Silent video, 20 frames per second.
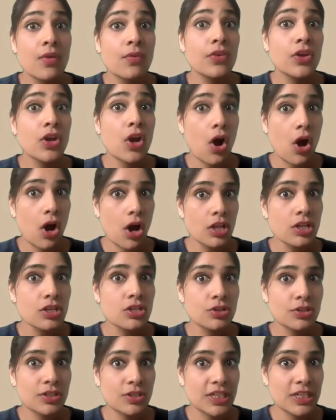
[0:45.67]
We
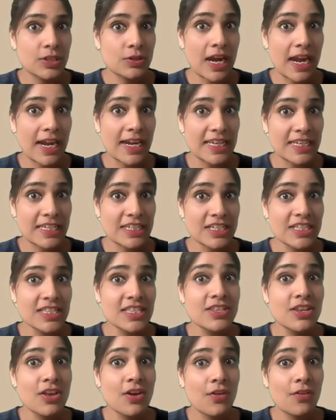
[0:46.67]
also do
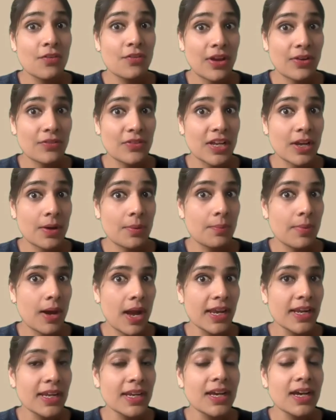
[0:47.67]
additions when we
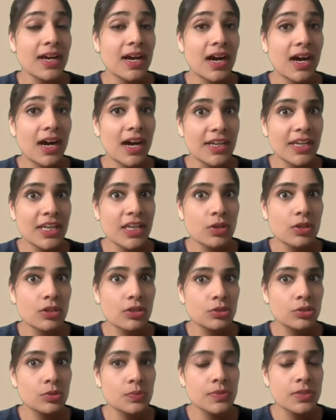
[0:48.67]
combine
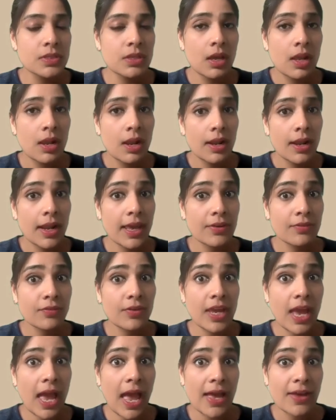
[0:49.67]
unequal groups, like
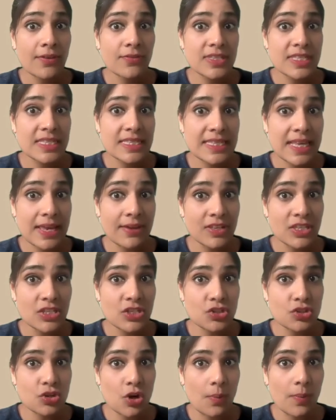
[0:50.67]
we have 7
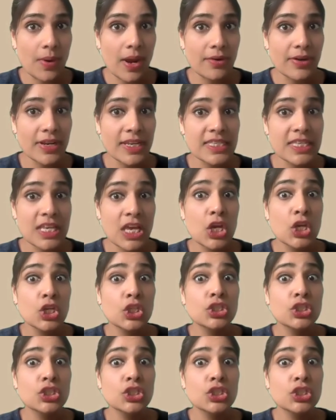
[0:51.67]
strawberries,